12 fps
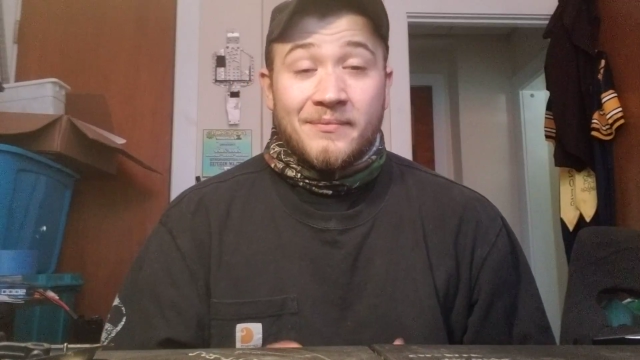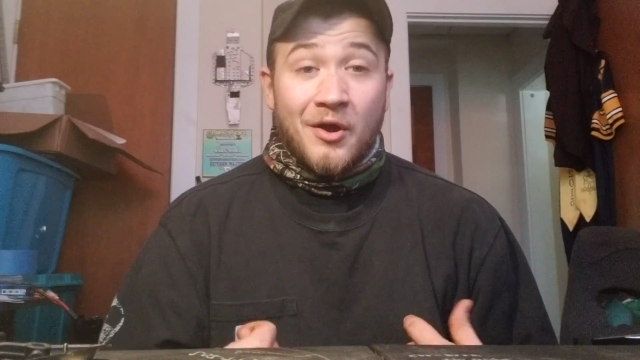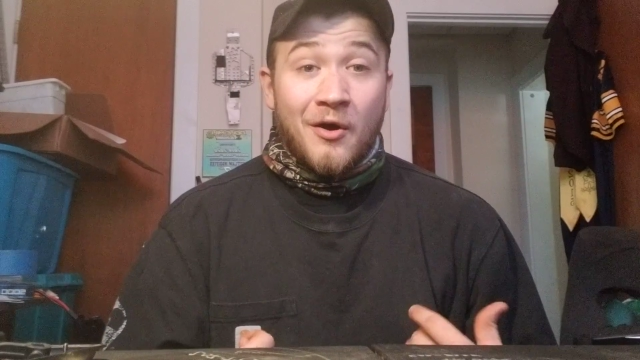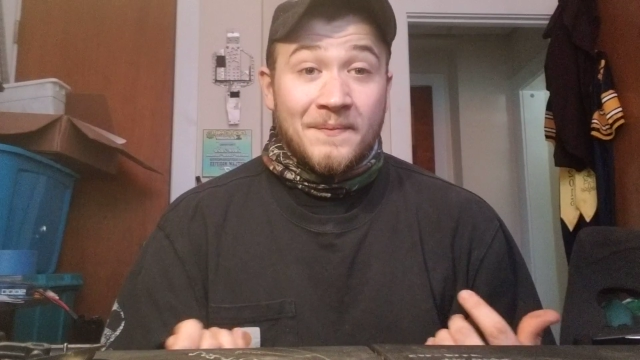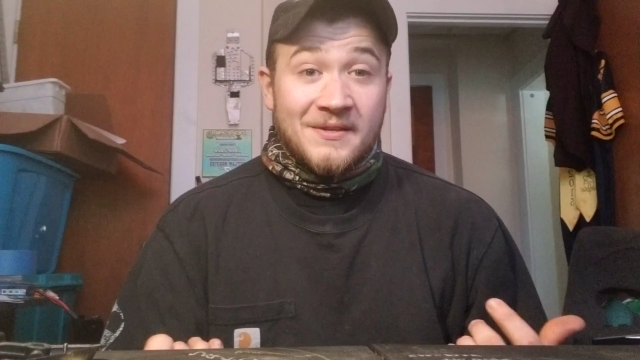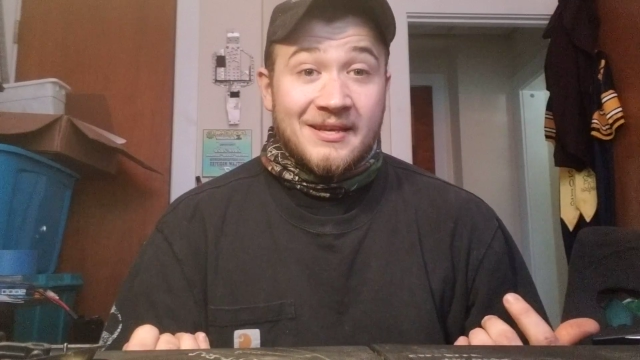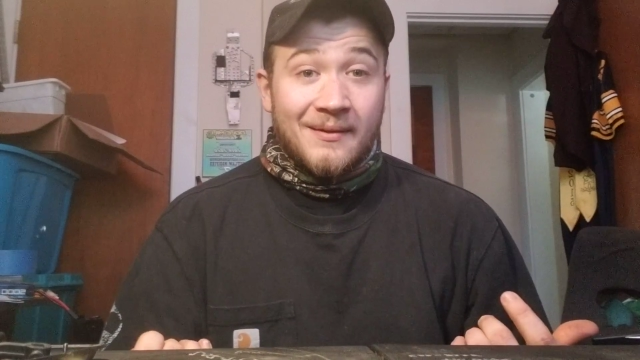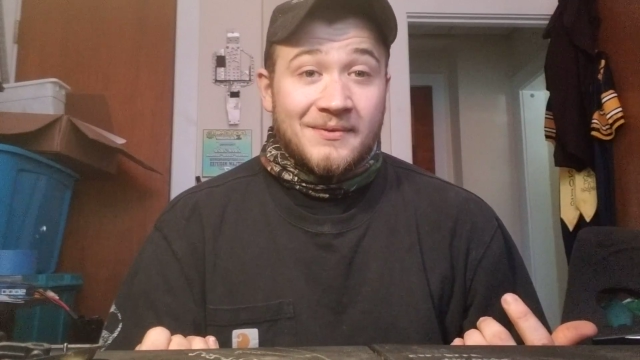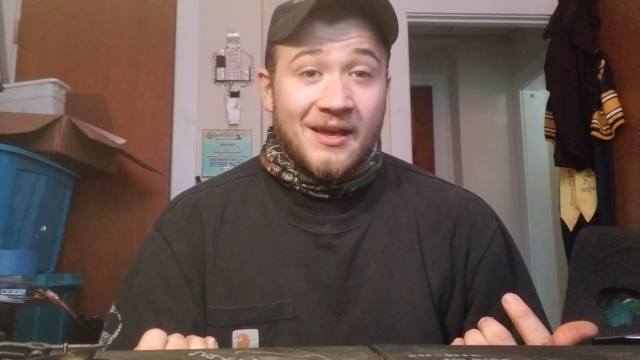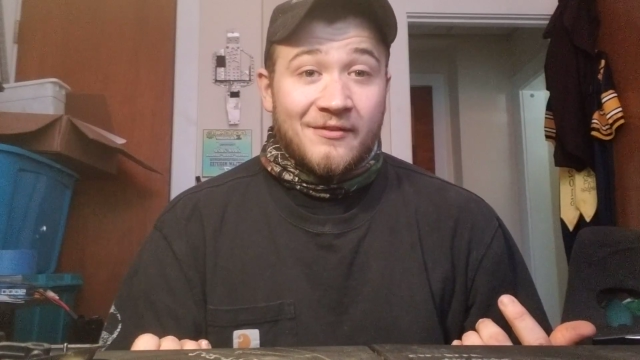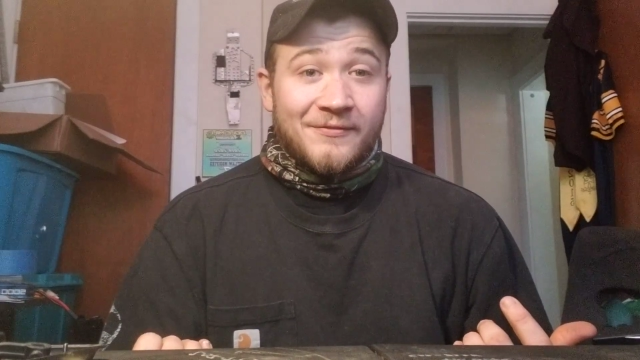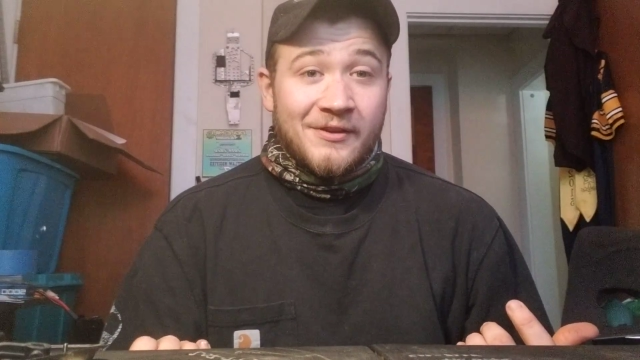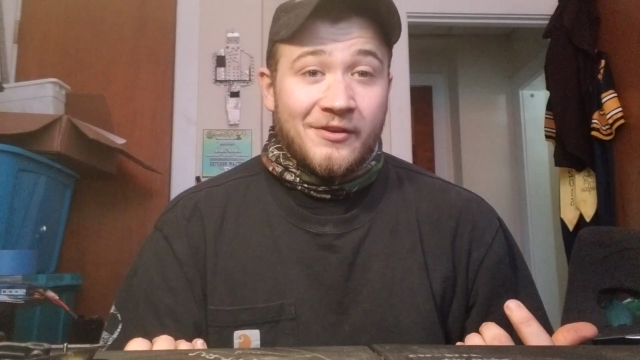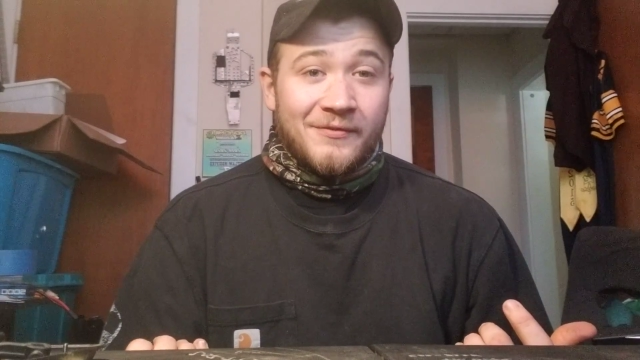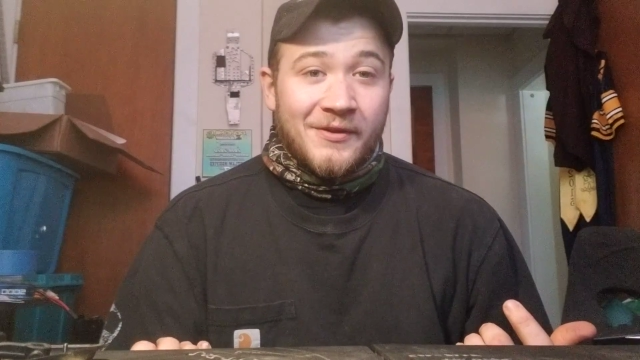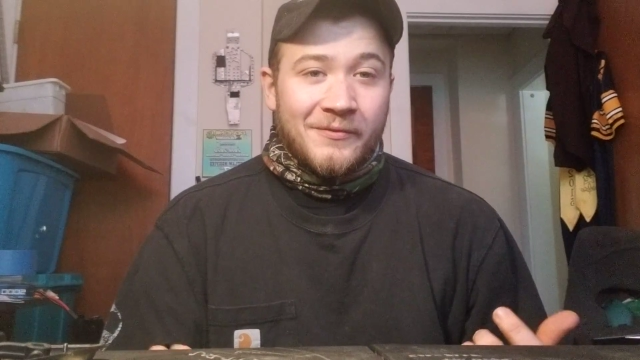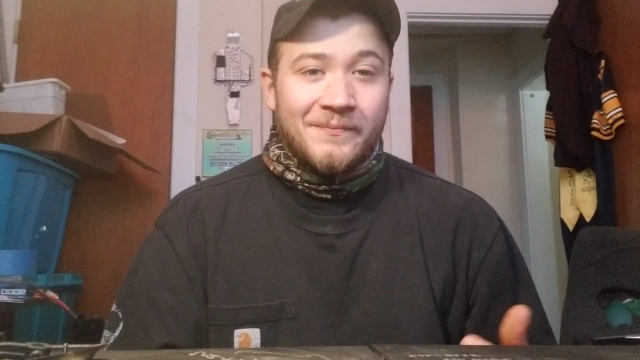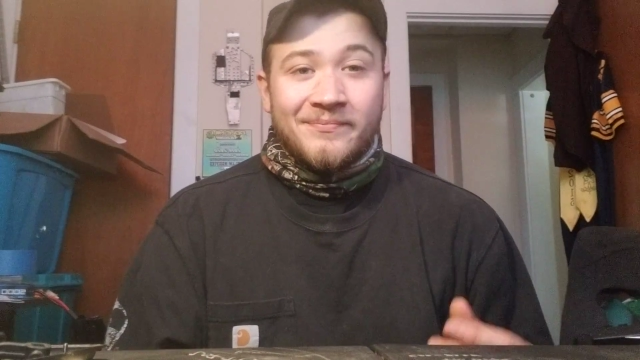Hope this helped out a few of
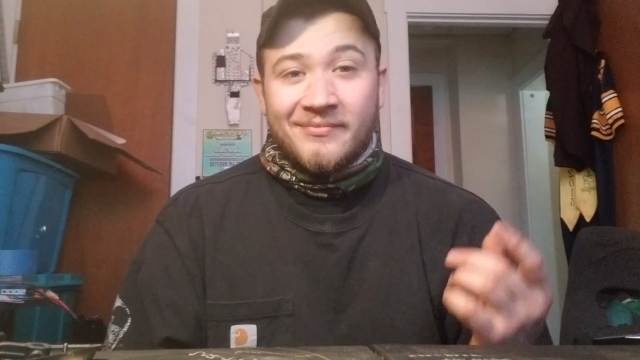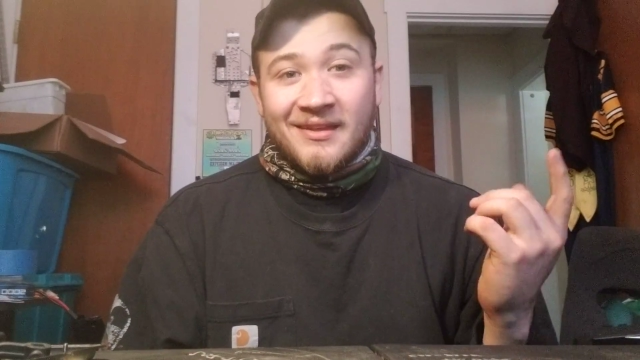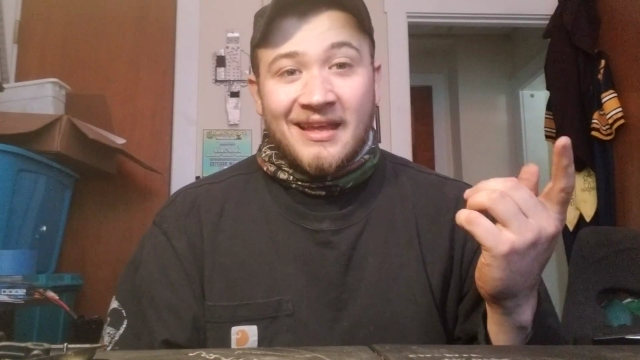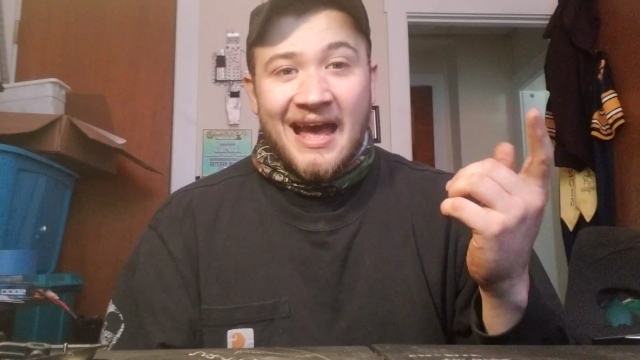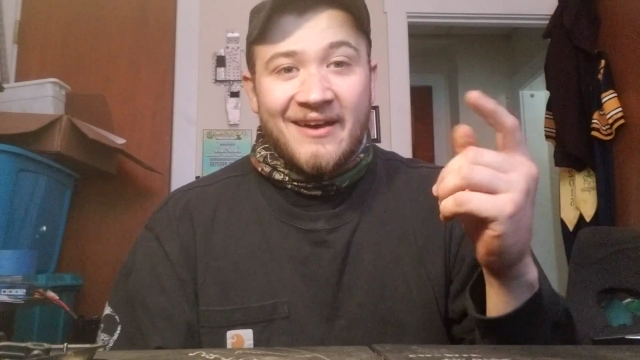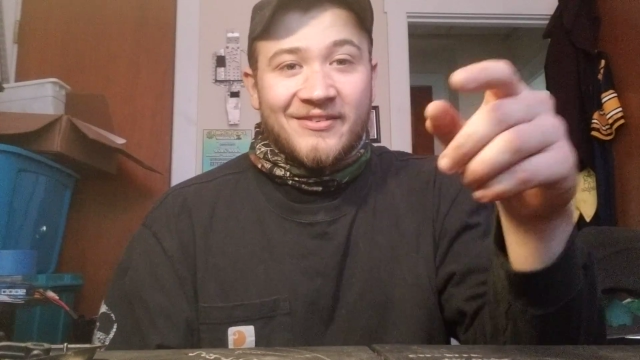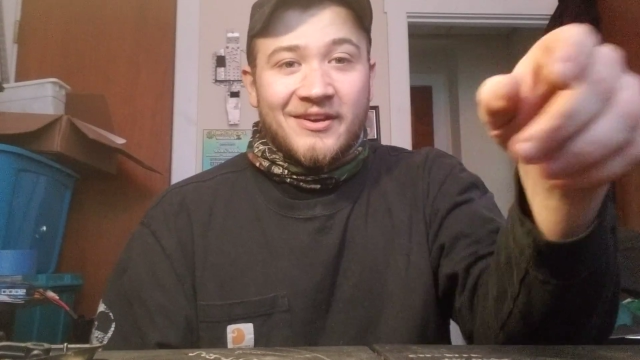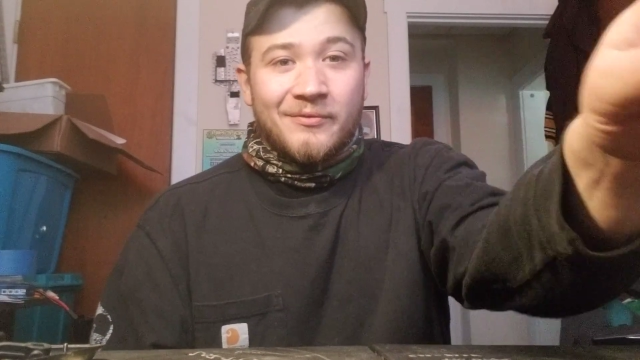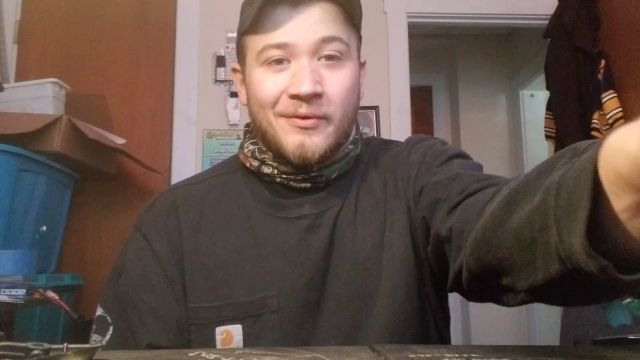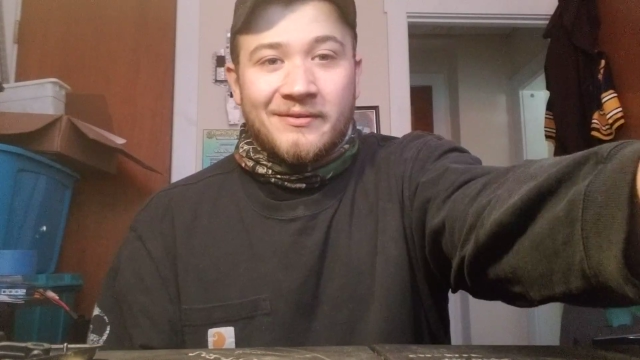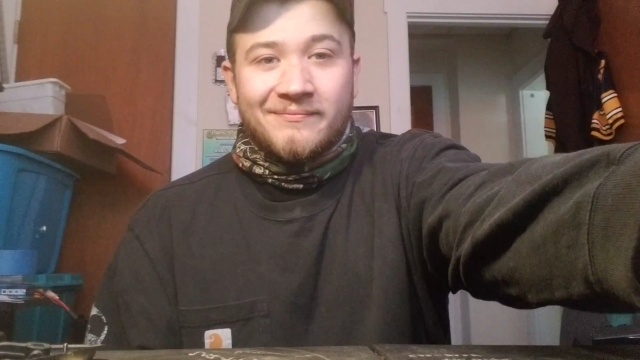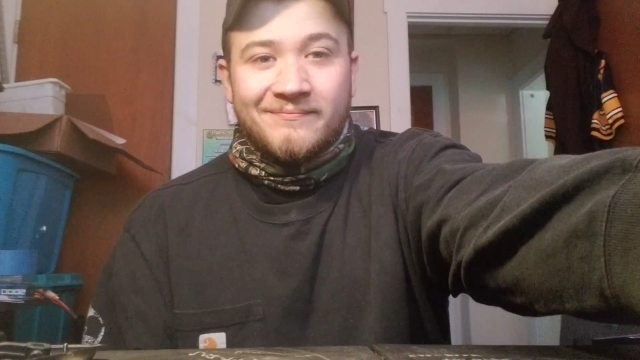you. Have a good one.